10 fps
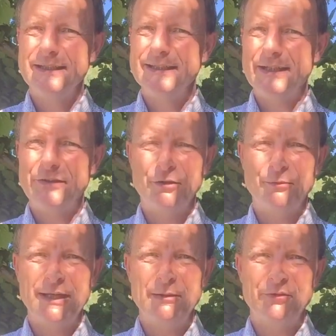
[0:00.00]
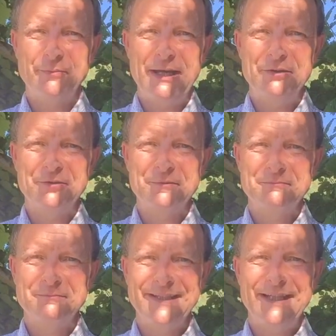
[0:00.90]
That's not what he was about.
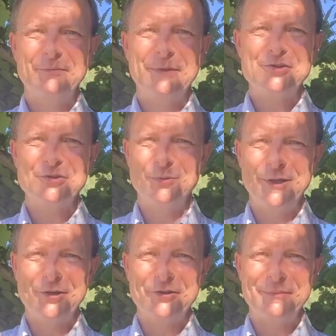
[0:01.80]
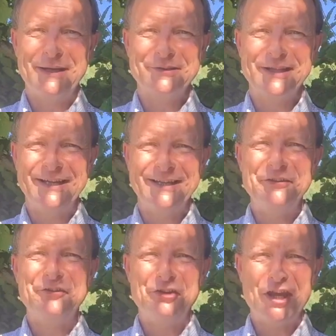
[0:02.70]
Let's make sure we're not about that.
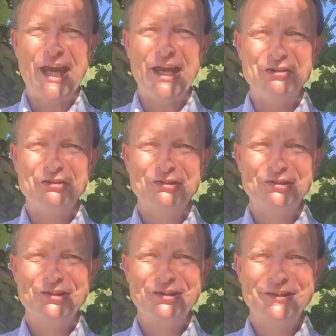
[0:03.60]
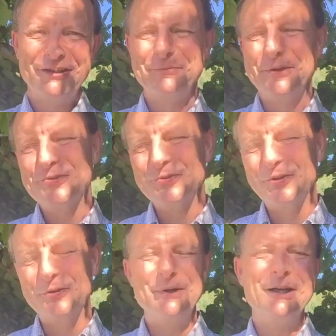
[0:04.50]
Instead, let's make sure
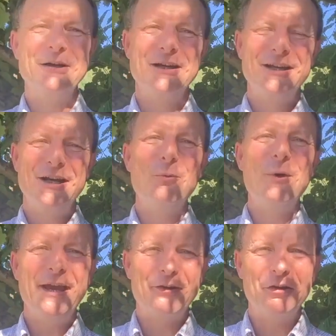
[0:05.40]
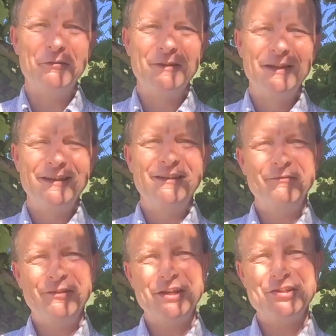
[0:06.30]
that we are aware of the
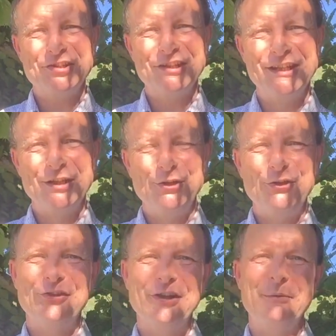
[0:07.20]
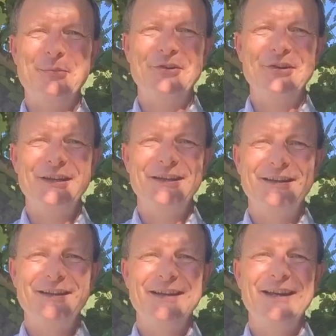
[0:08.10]
temptation to celebrity
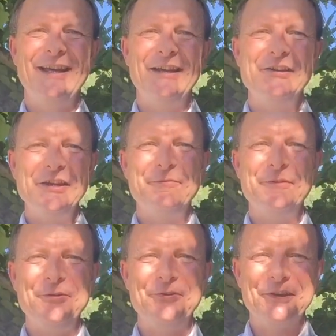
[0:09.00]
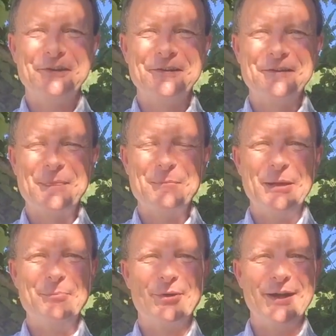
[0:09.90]
and defuse it
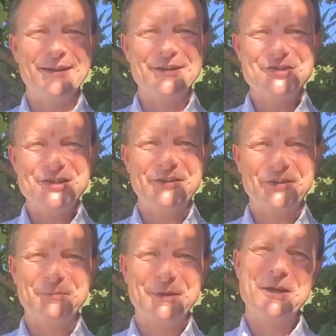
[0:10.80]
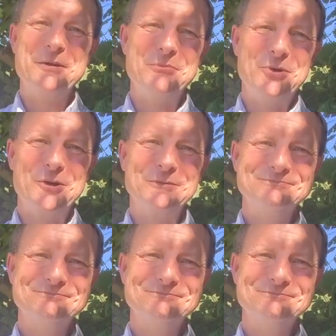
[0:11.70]
by praying that Jesus become more.